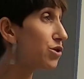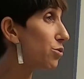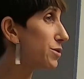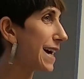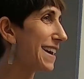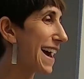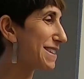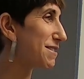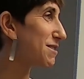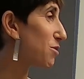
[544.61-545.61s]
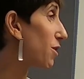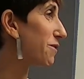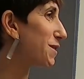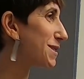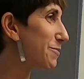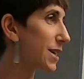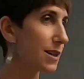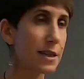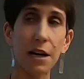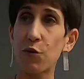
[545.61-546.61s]
Jews had access to all of this
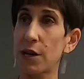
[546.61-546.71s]
because they